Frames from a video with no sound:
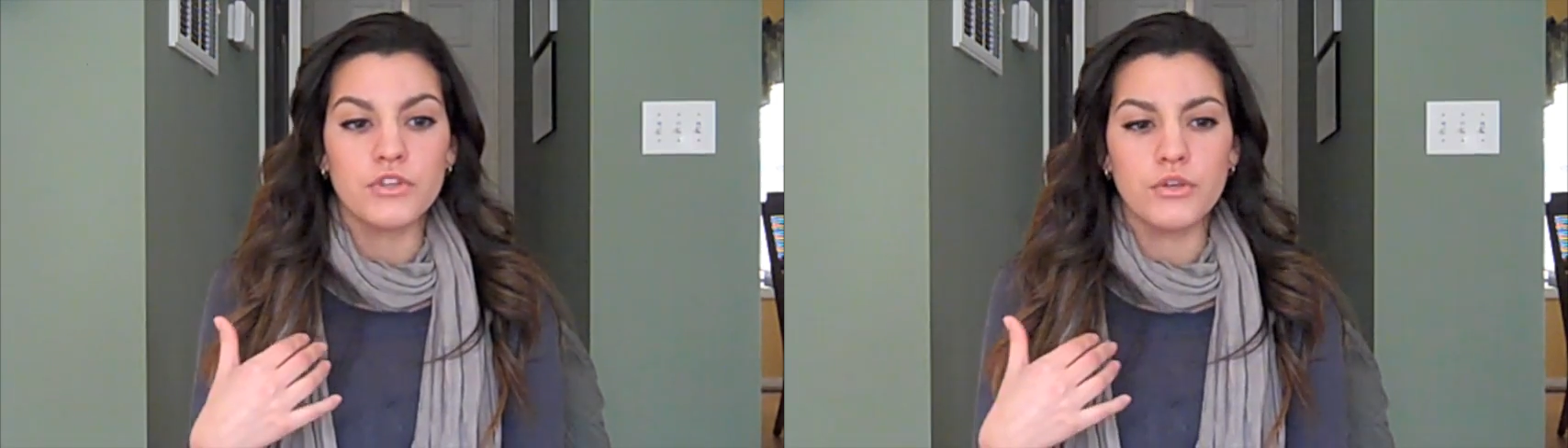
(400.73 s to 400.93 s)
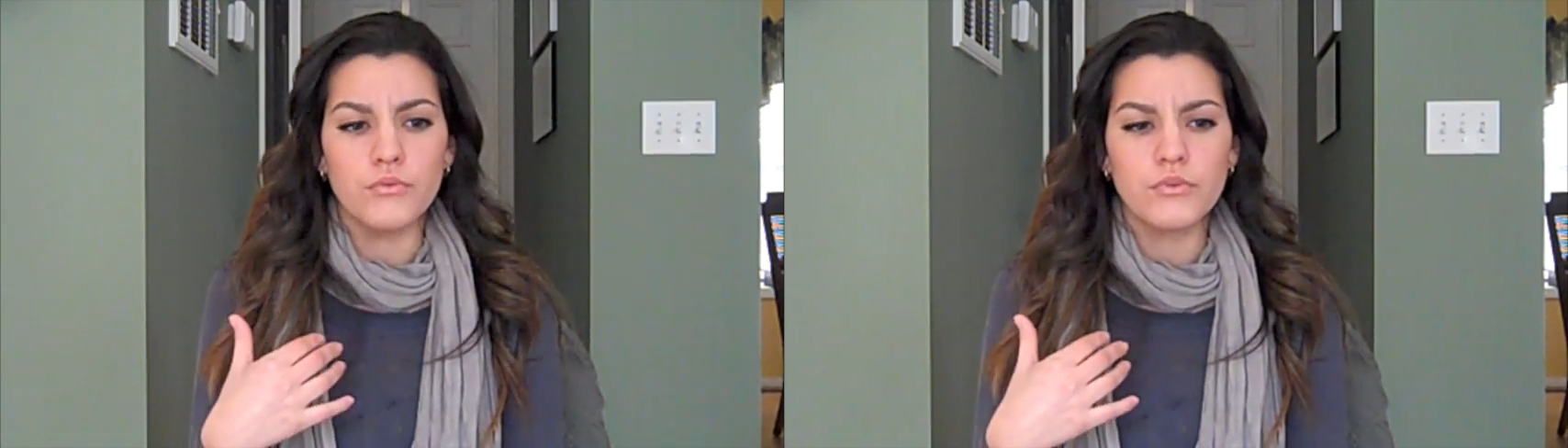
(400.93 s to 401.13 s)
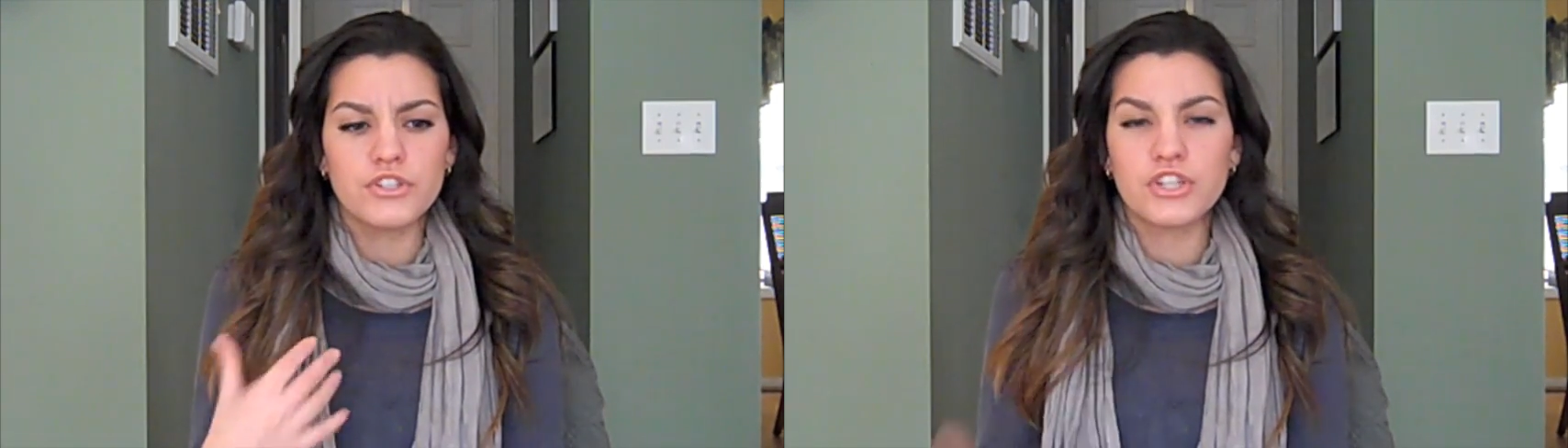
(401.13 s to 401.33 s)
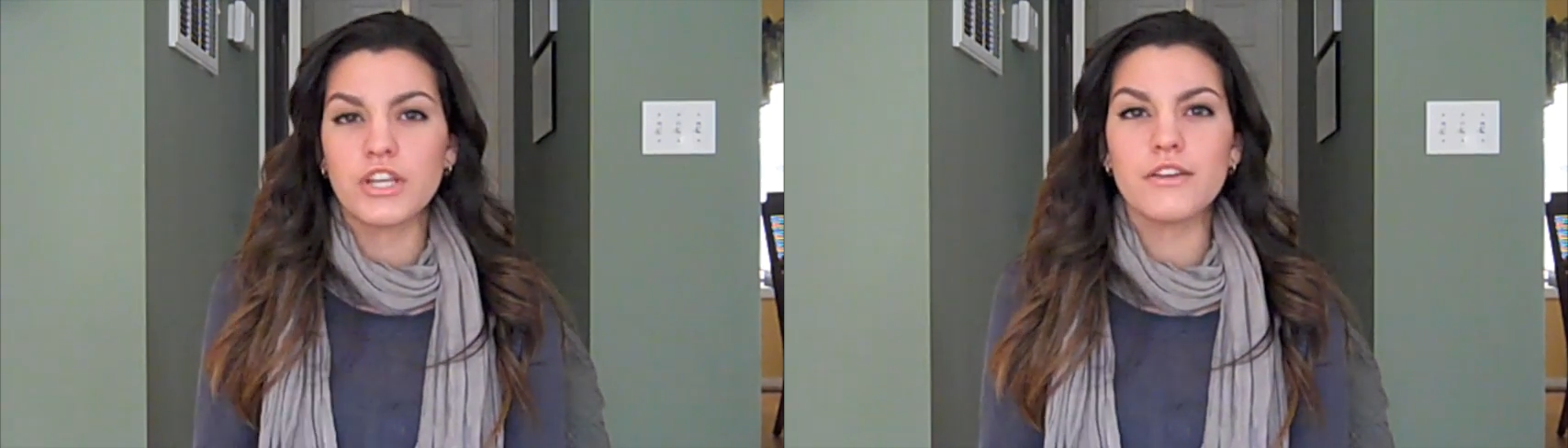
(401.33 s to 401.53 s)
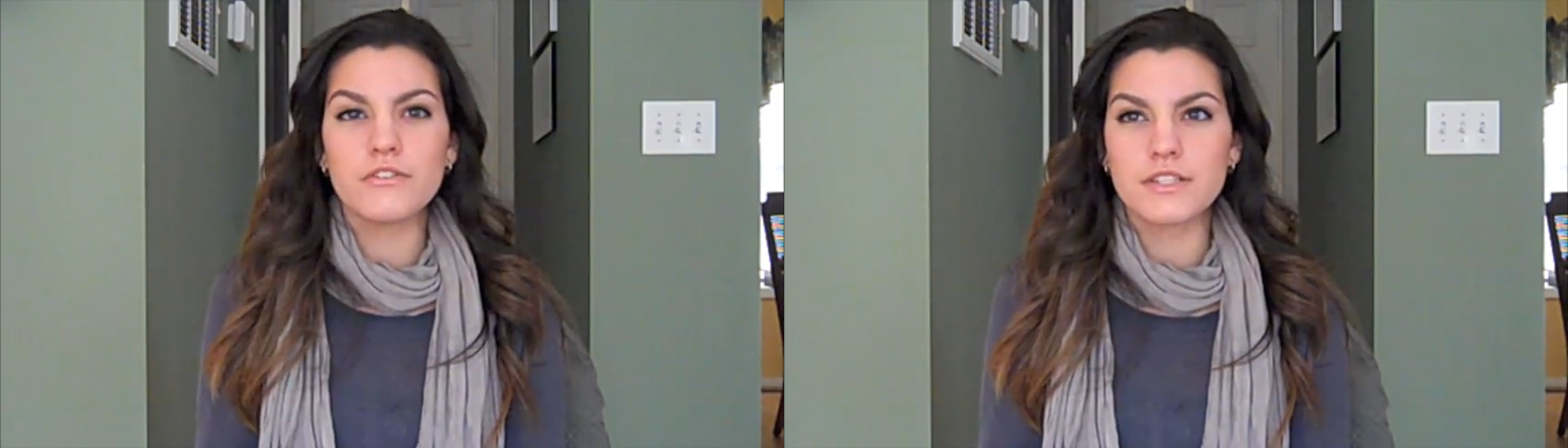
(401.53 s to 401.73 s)
You
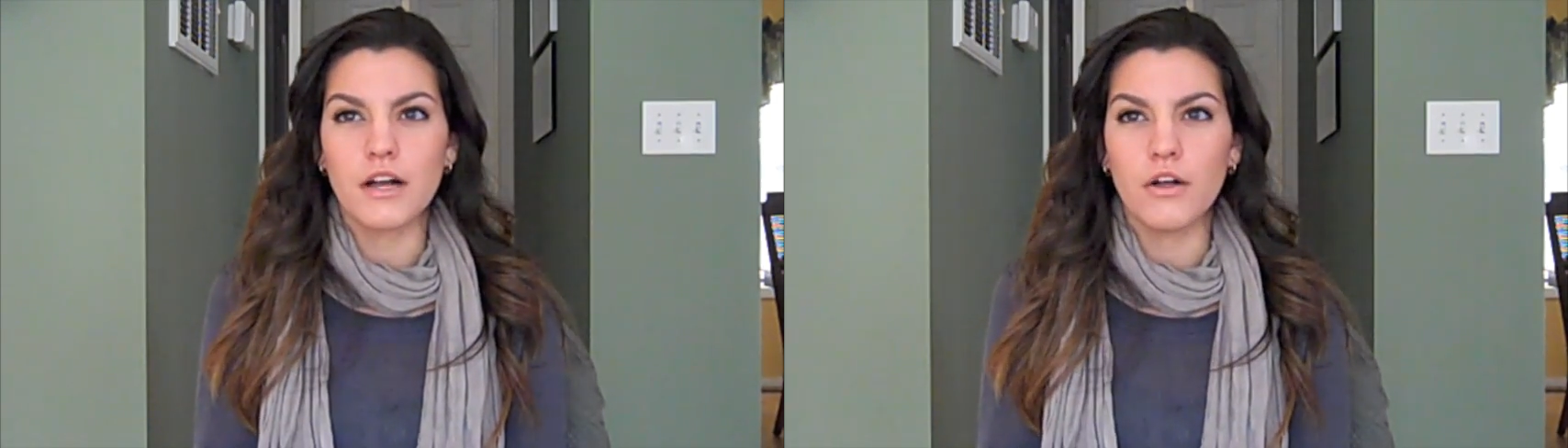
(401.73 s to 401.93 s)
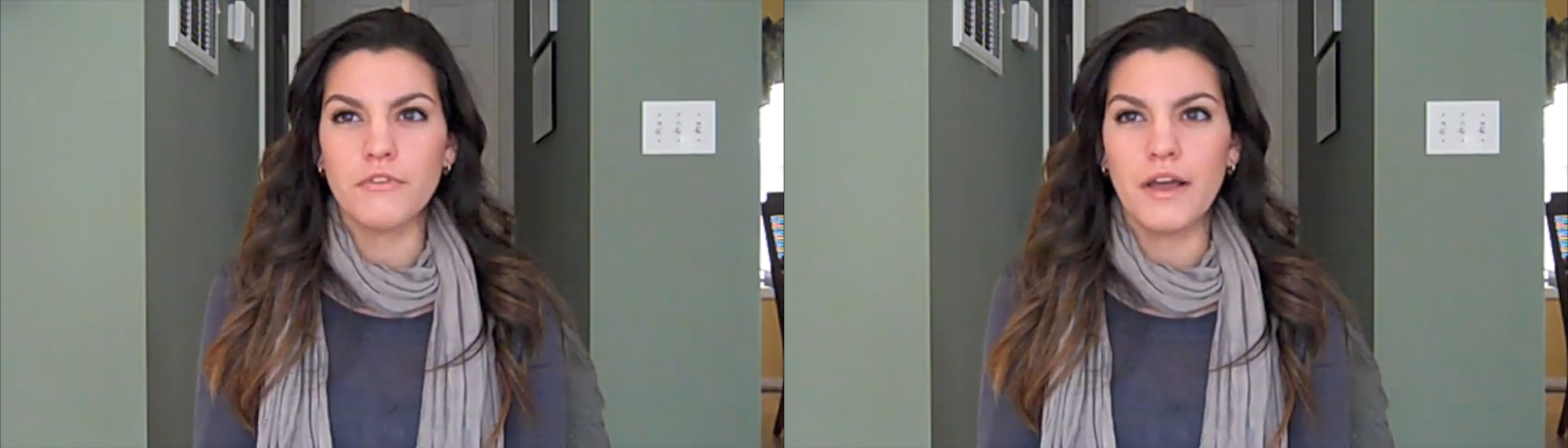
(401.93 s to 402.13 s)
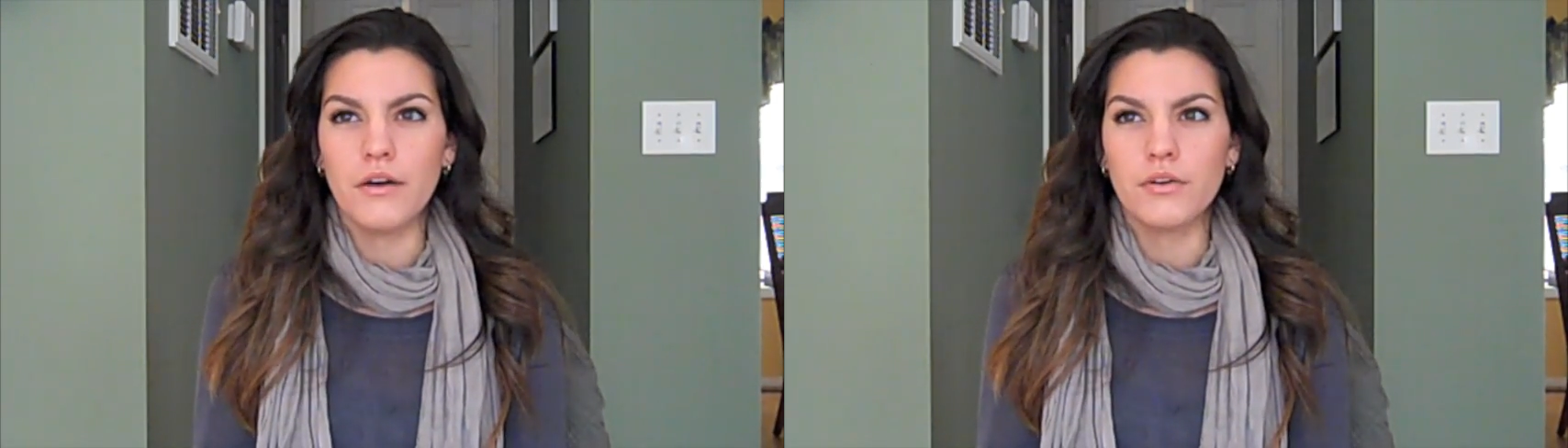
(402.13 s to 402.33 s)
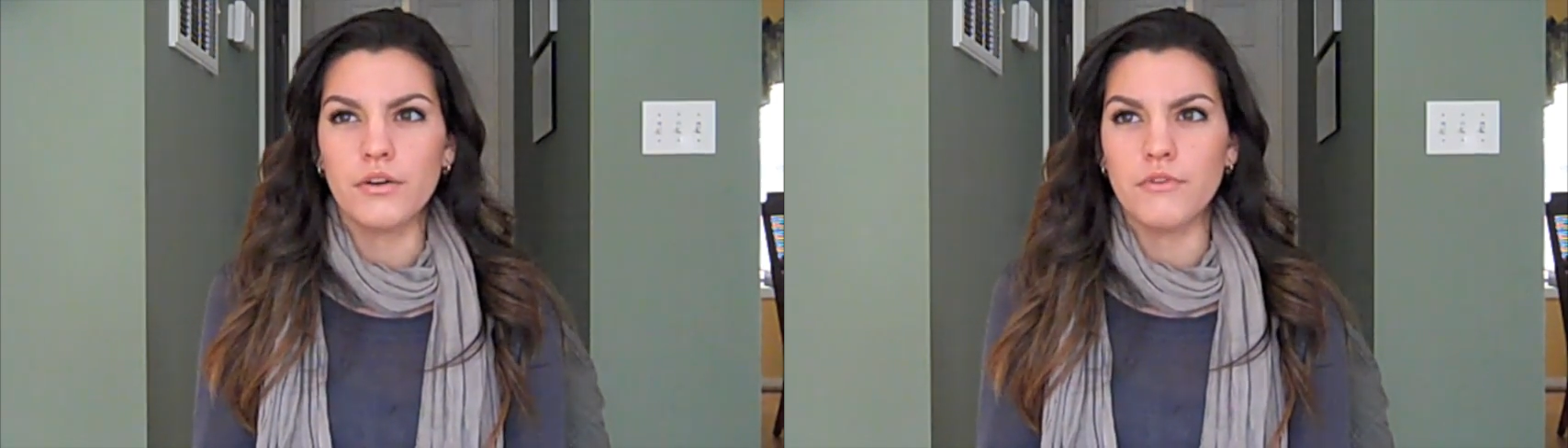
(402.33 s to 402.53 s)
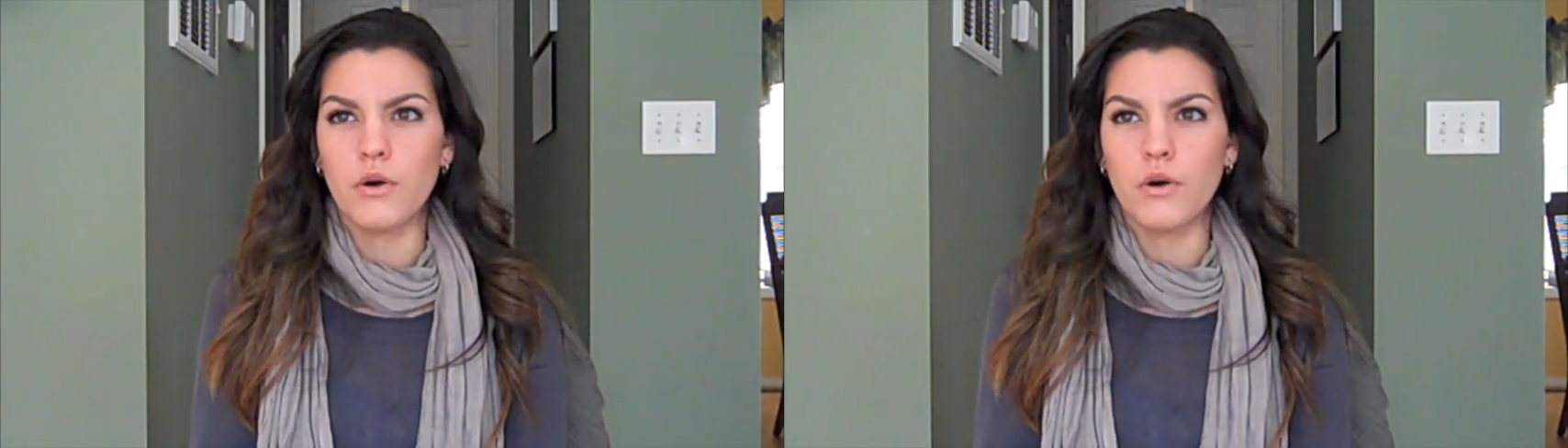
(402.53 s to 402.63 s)
cheat yourself out of